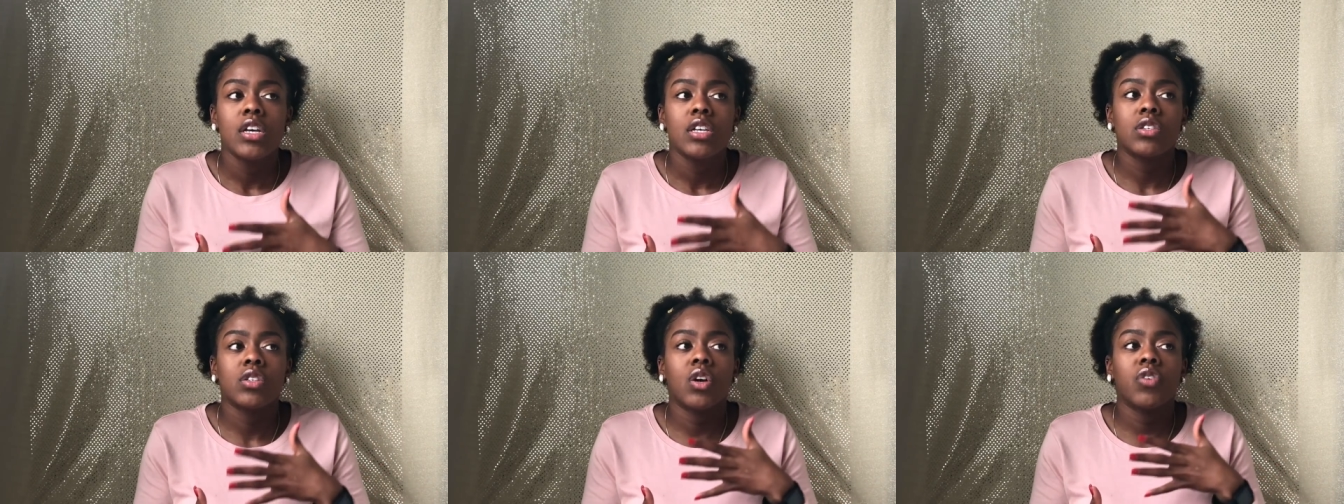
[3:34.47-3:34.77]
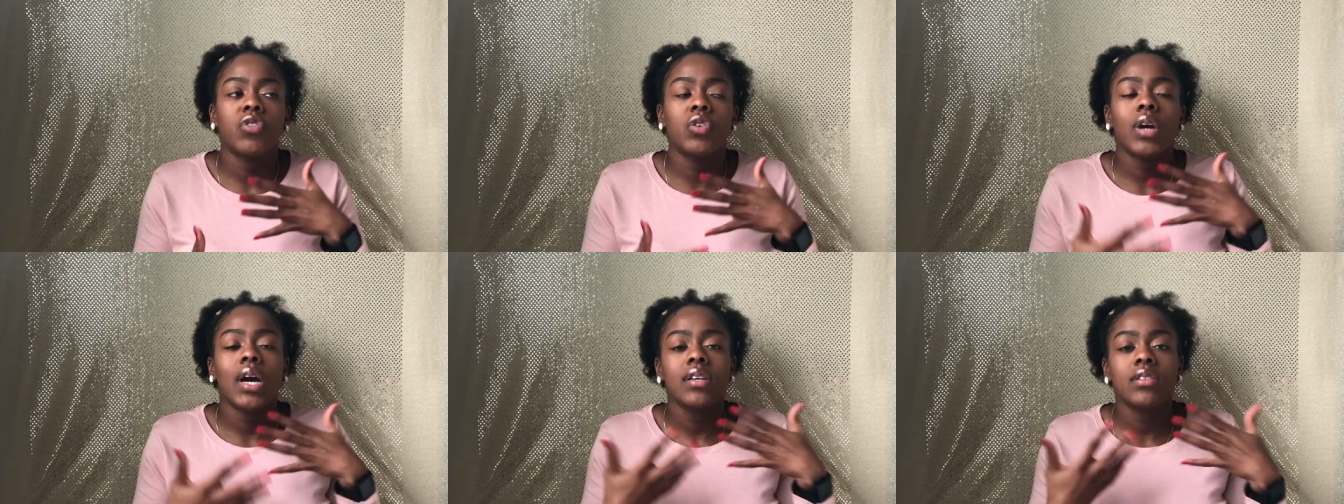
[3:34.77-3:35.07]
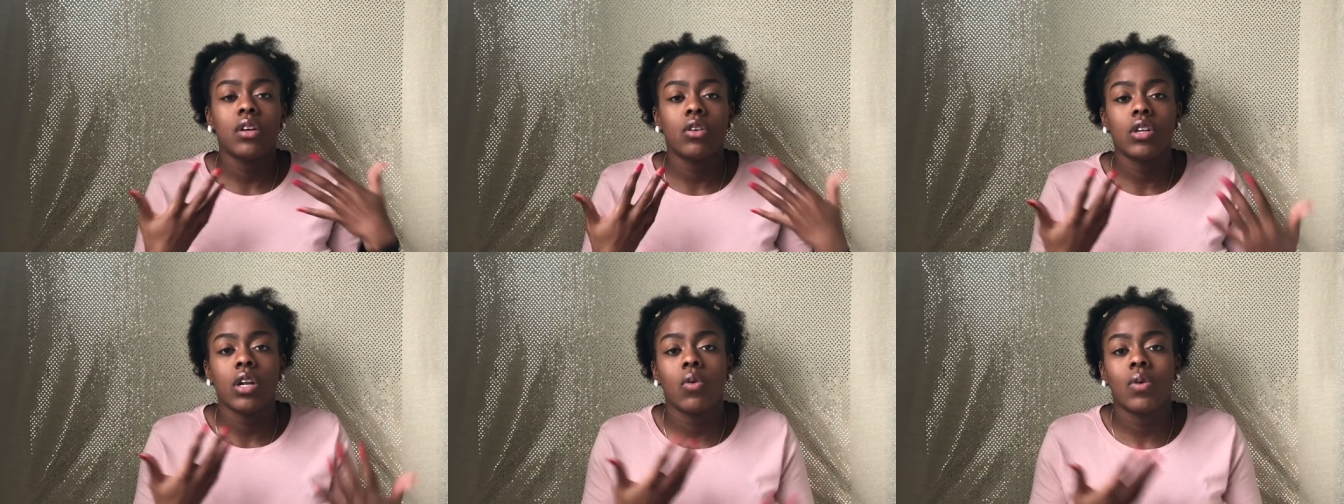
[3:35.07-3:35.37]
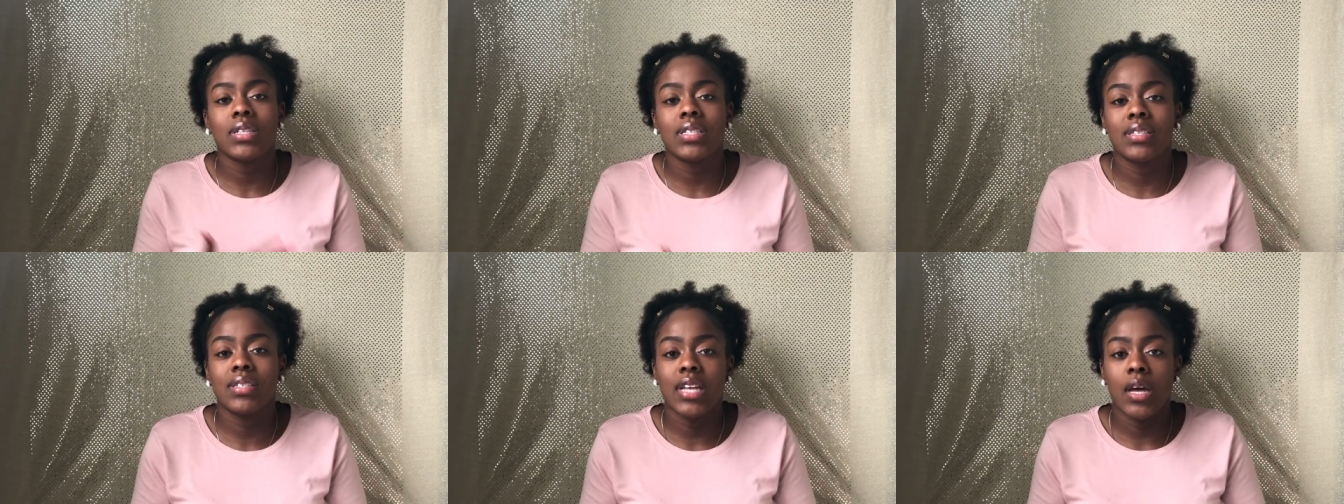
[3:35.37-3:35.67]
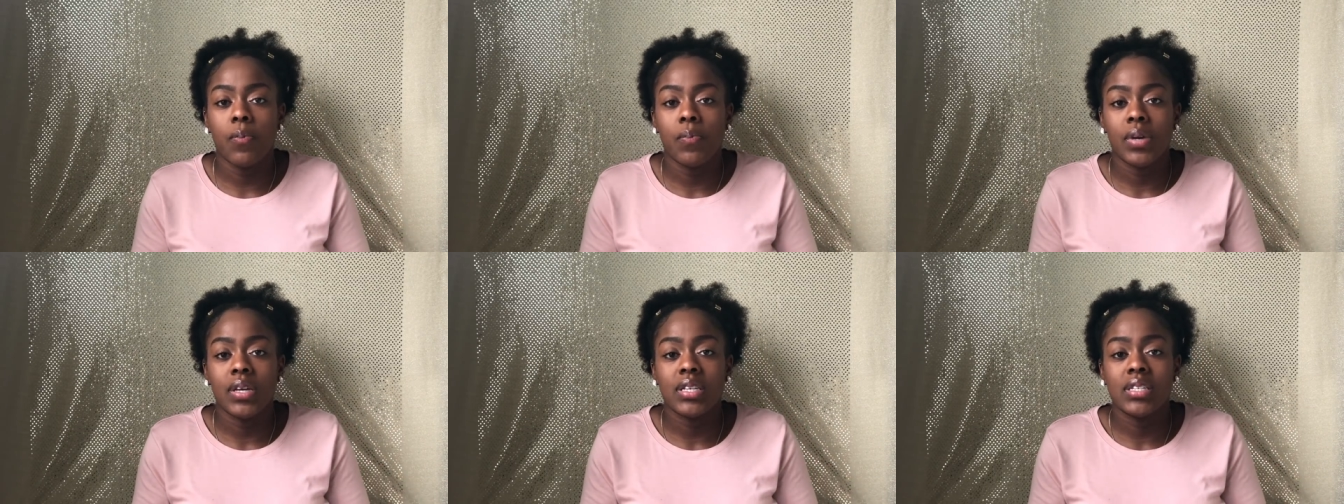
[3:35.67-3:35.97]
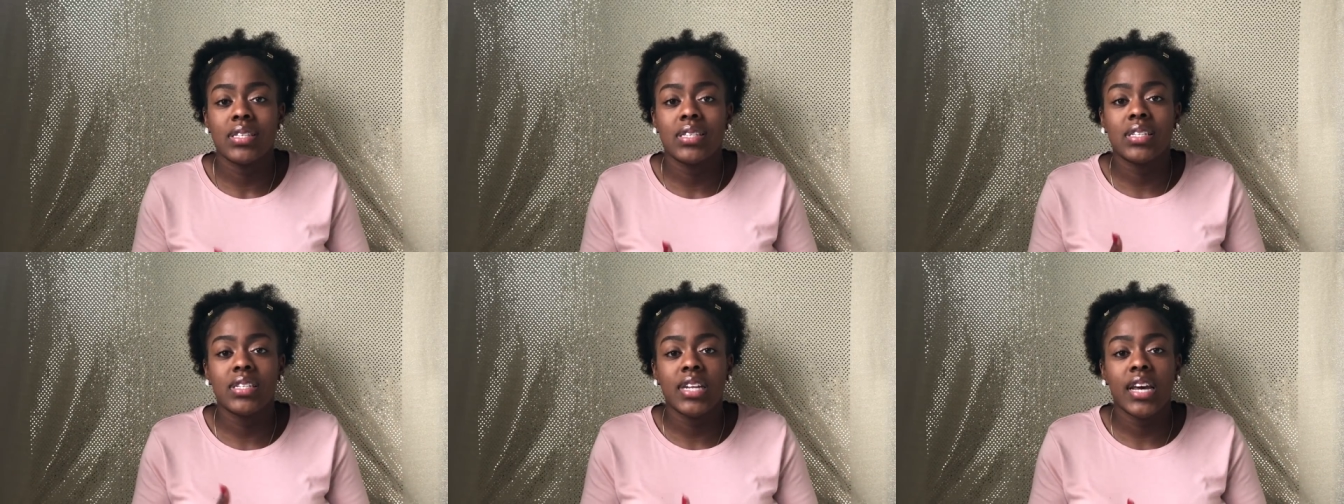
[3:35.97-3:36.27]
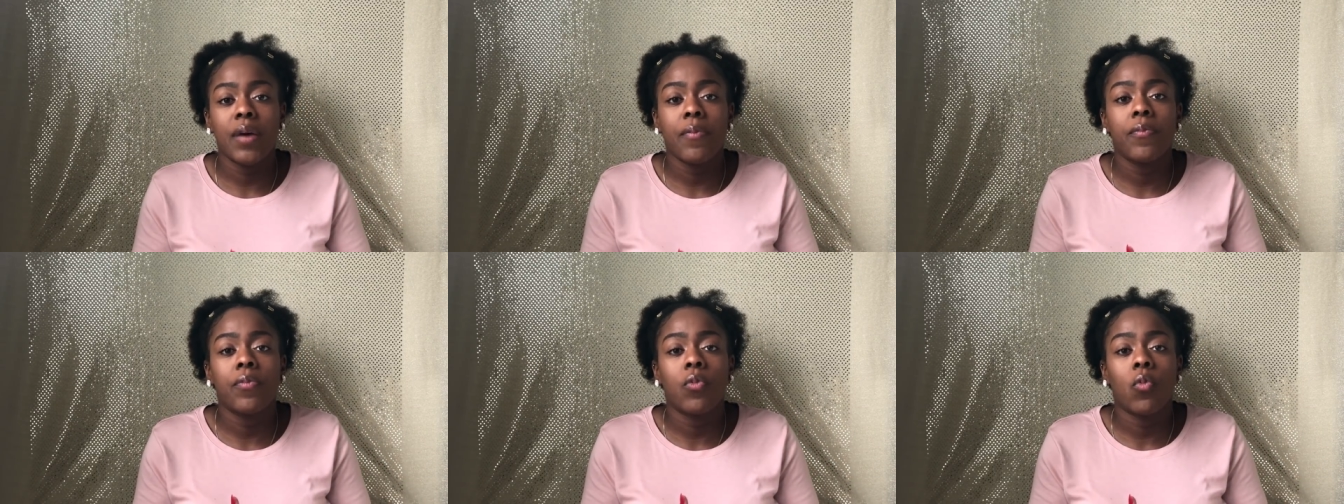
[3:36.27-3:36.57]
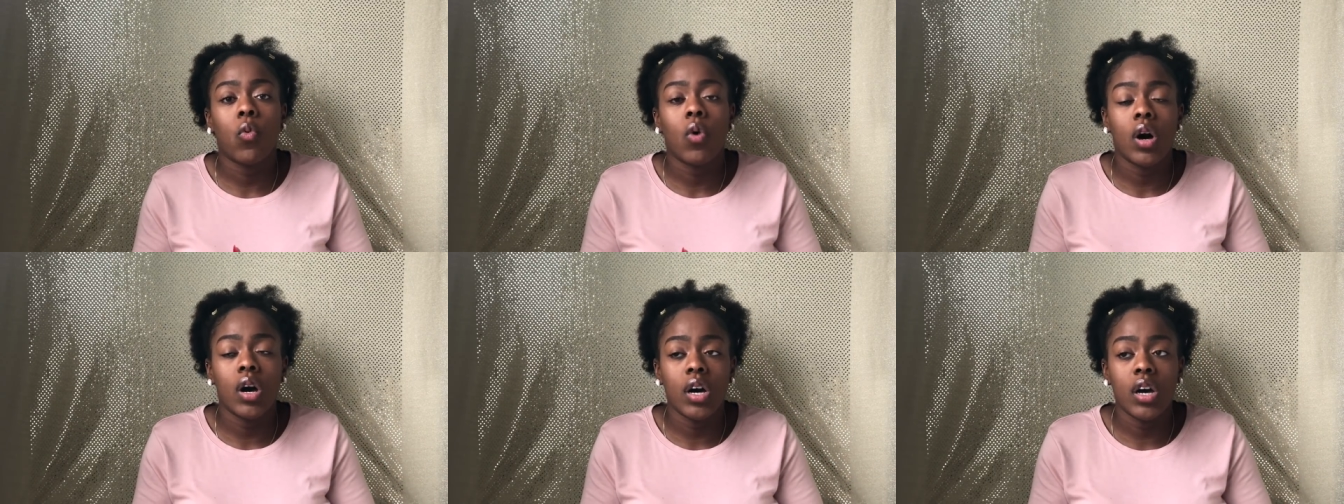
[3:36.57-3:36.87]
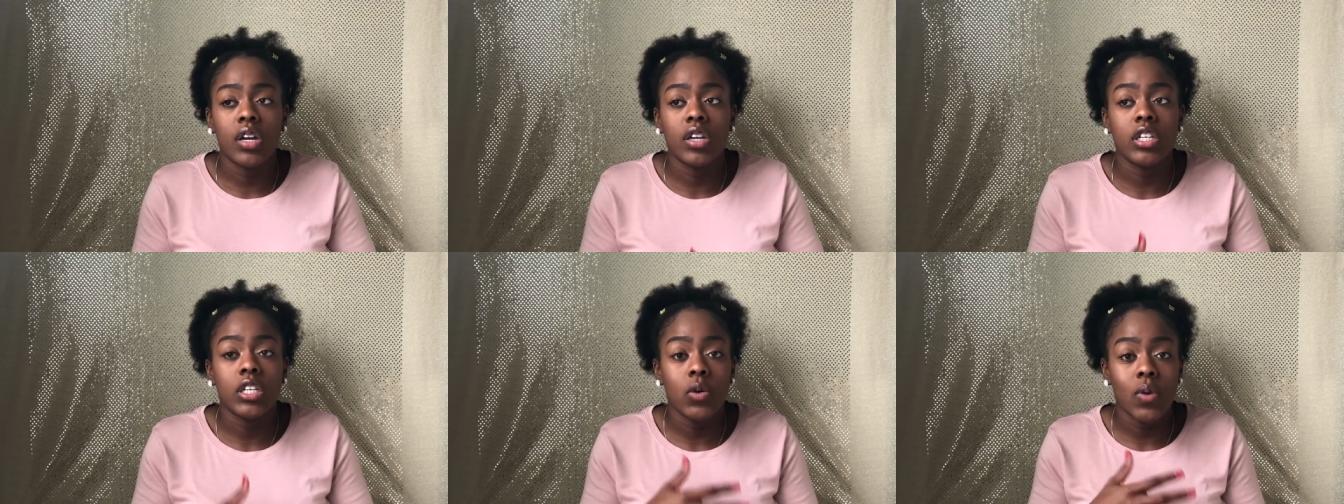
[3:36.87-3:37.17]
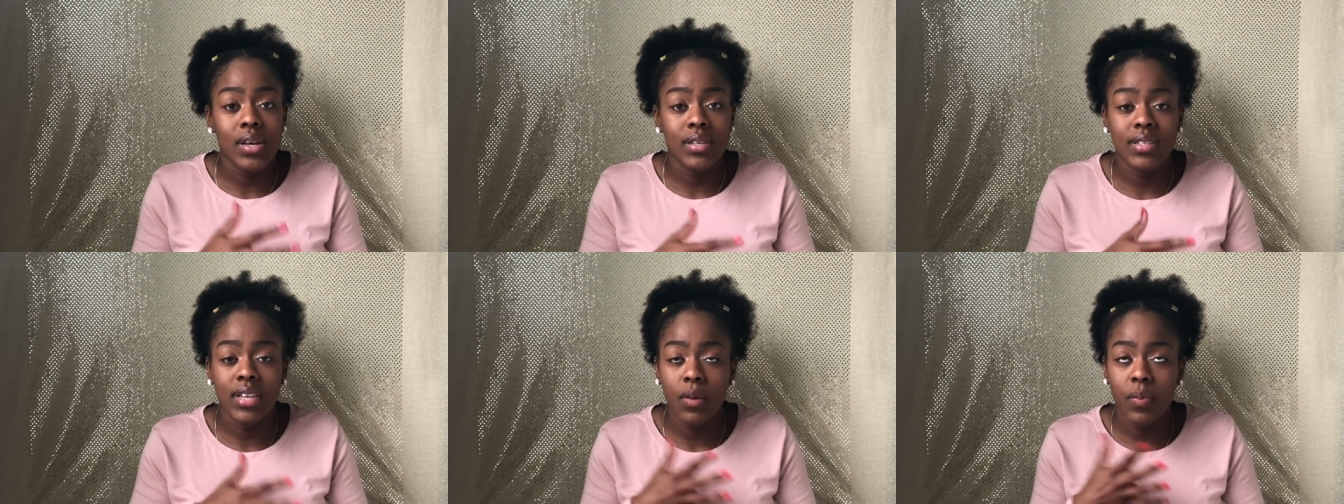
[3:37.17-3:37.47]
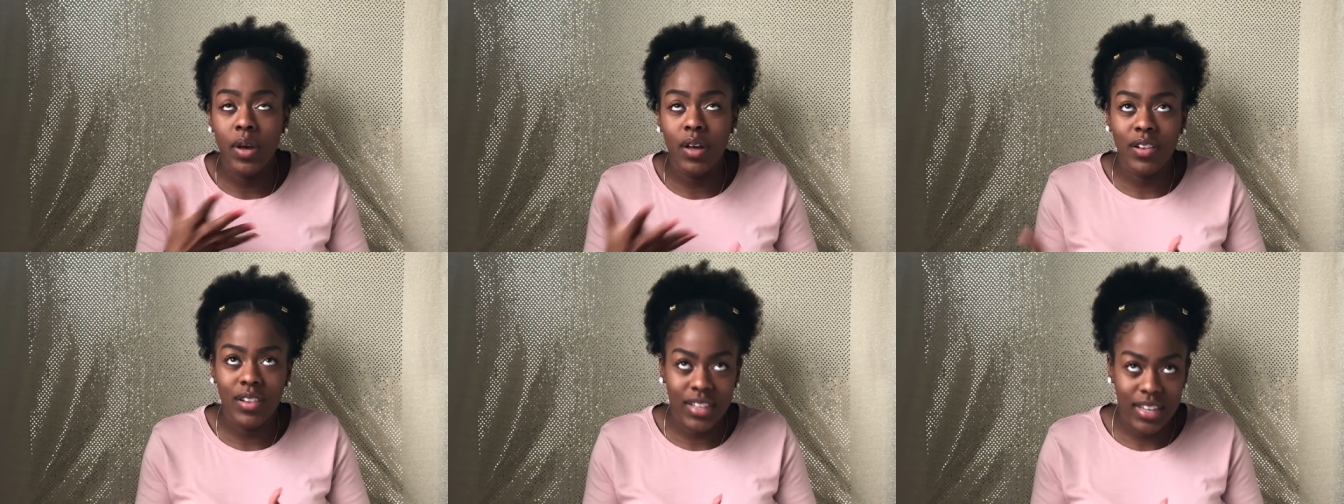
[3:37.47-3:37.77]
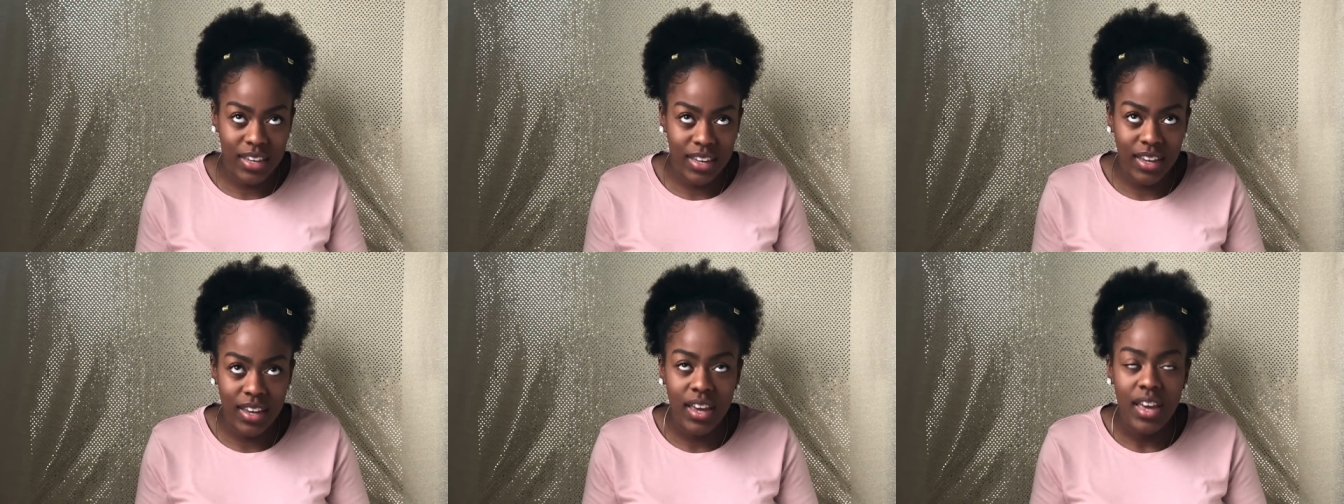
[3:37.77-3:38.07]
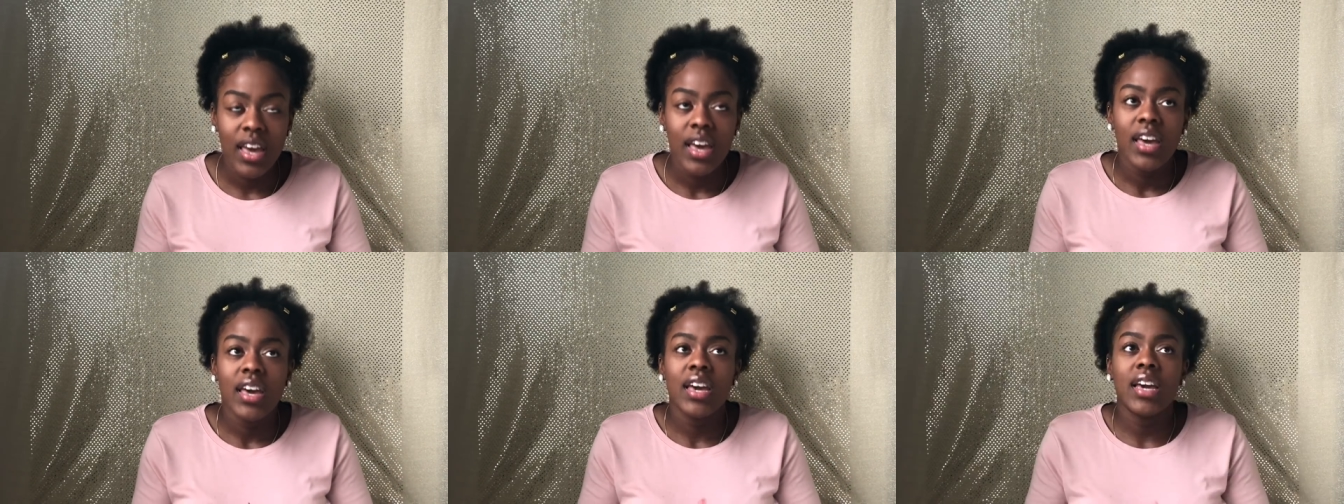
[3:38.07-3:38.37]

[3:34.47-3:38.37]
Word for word: So if you guys don't know what STEP is, STEP 1 USMLE